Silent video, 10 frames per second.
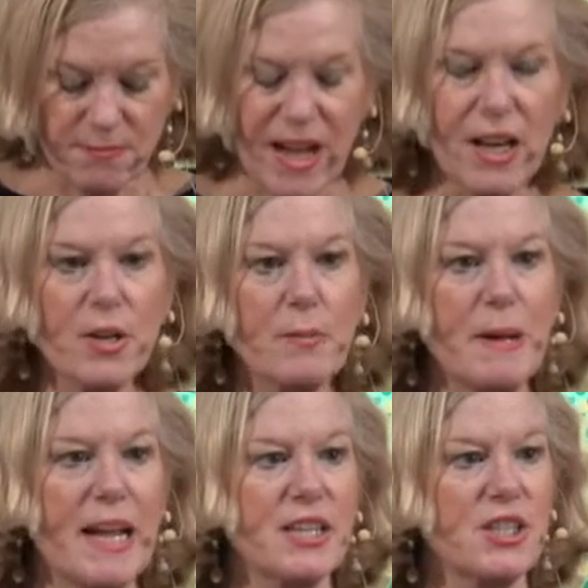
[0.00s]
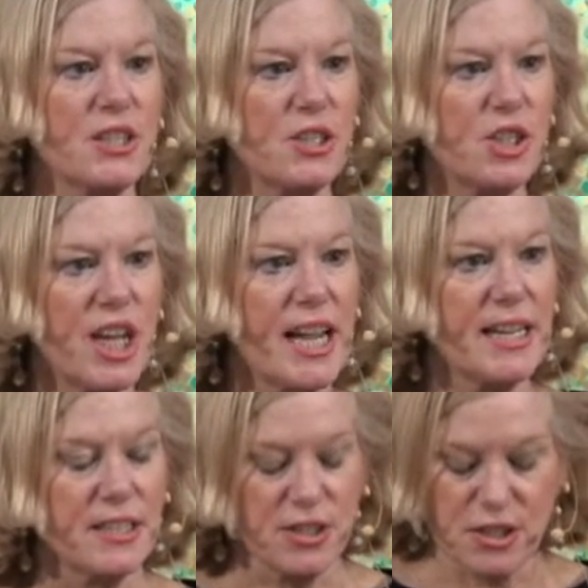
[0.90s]
Follow your passion.
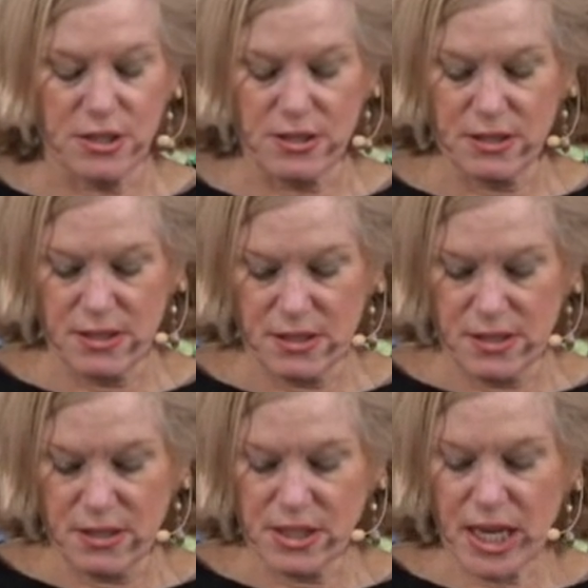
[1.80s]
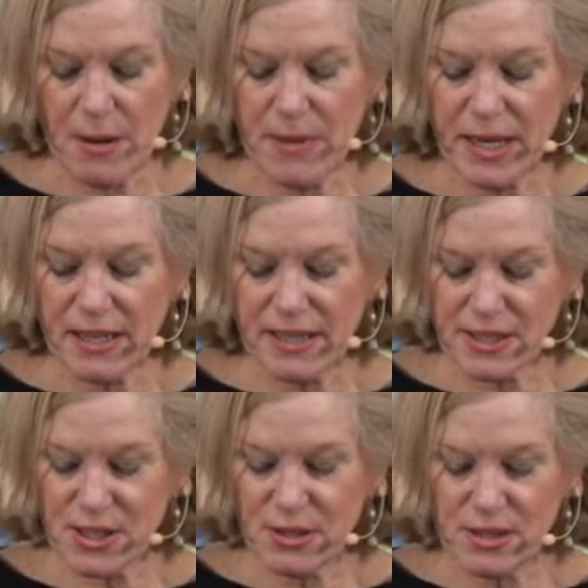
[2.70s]
Change. Stop making
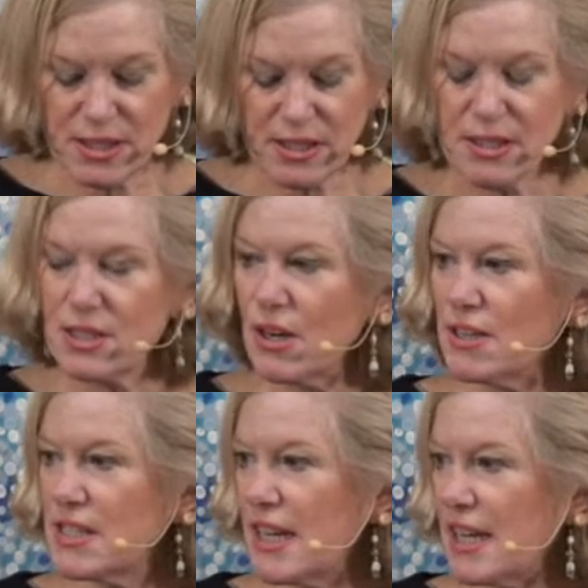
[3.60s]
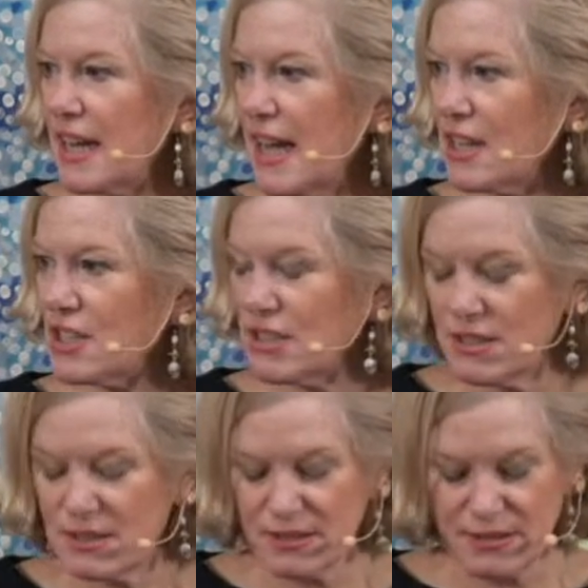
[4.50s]
excuses and start taking
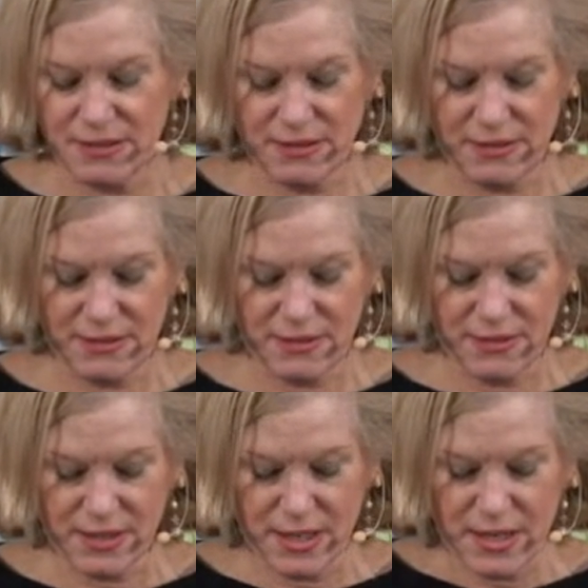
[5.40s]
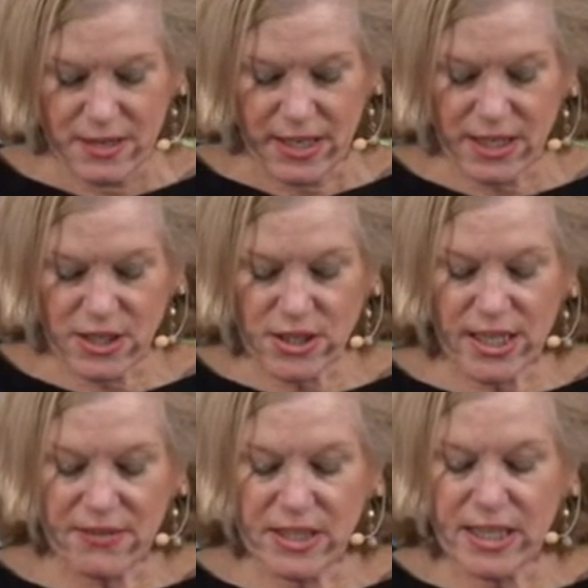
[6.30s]
action. Thanks to
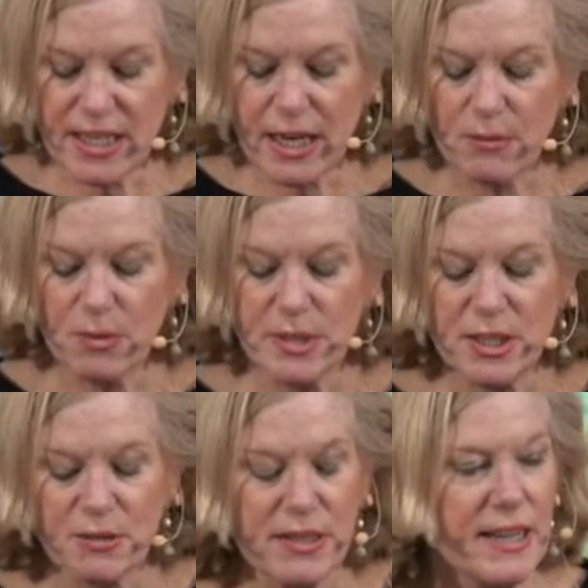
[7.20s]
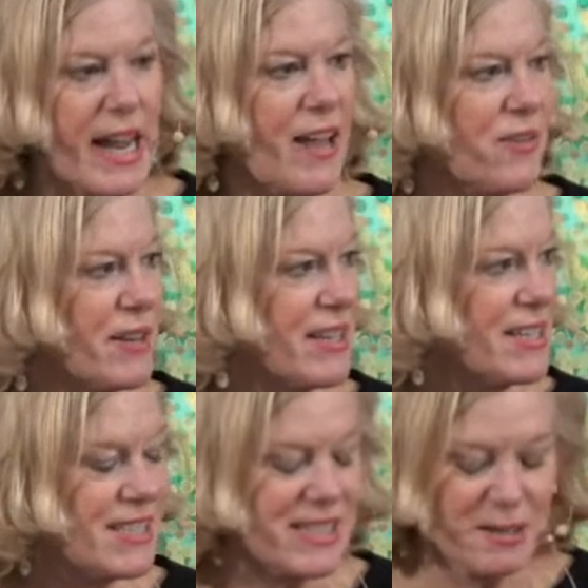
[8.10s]
David Dean, I will be doing a gathering
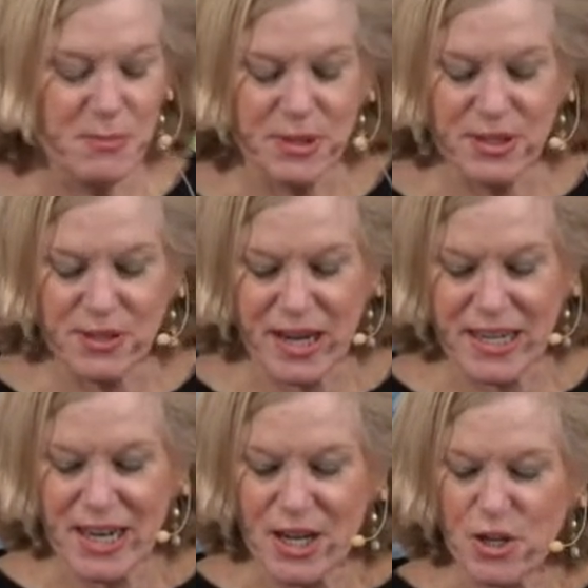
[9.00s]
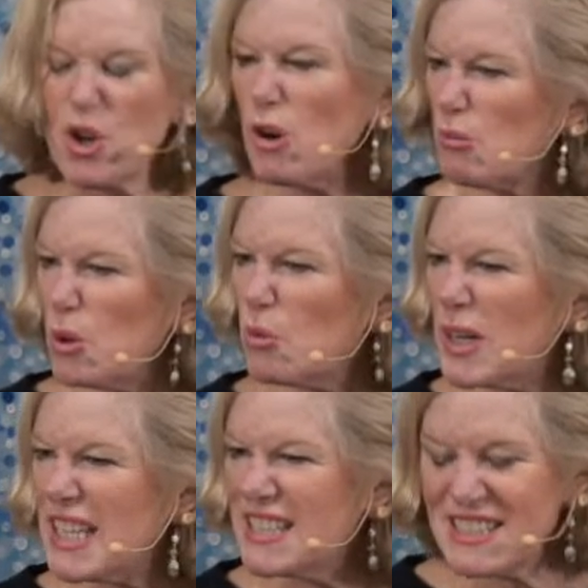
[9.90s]
in December, your great notable
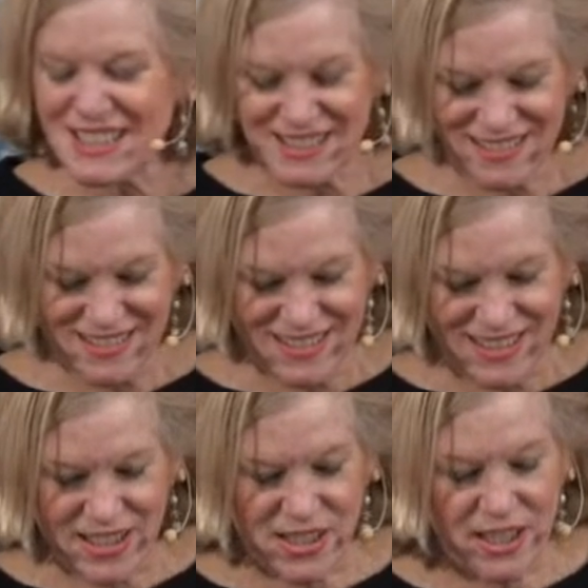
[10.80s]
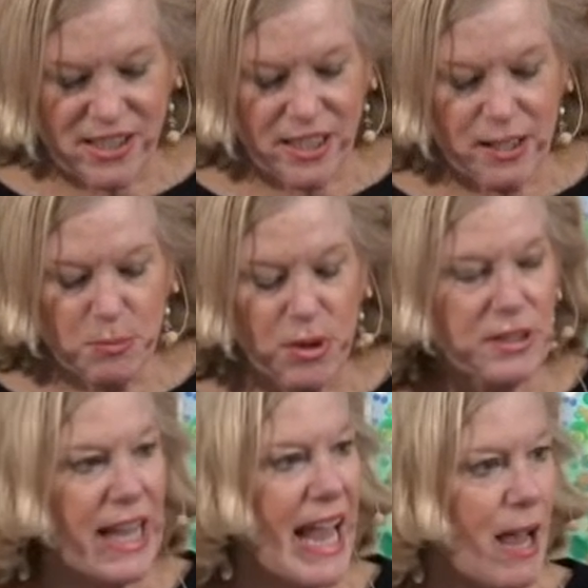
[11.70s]
reads, discussing the
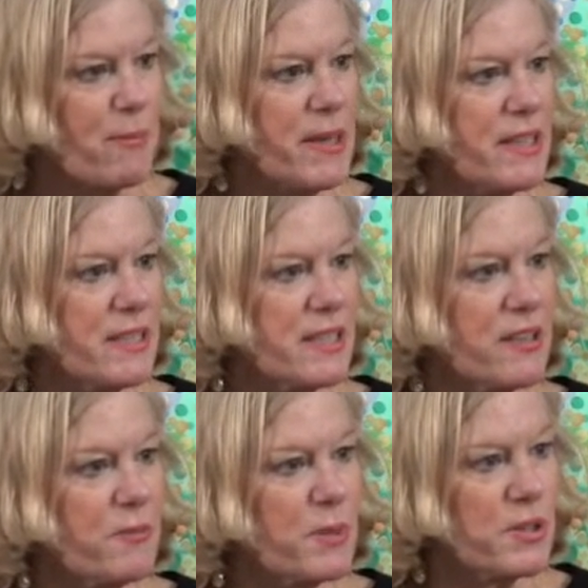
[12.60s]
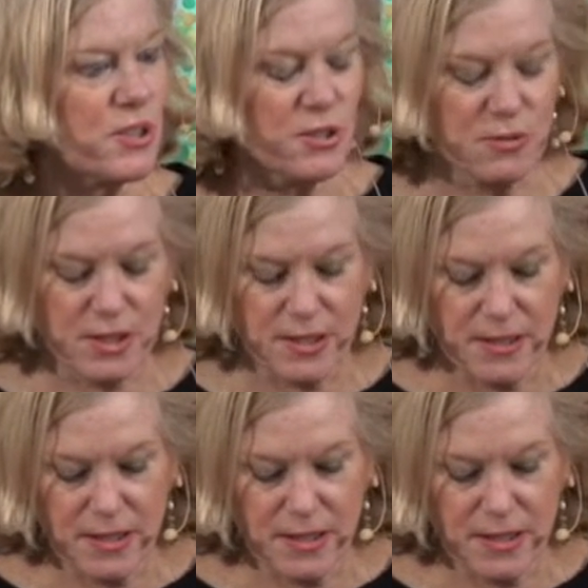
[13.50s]
book, The Happiness of Pursuit.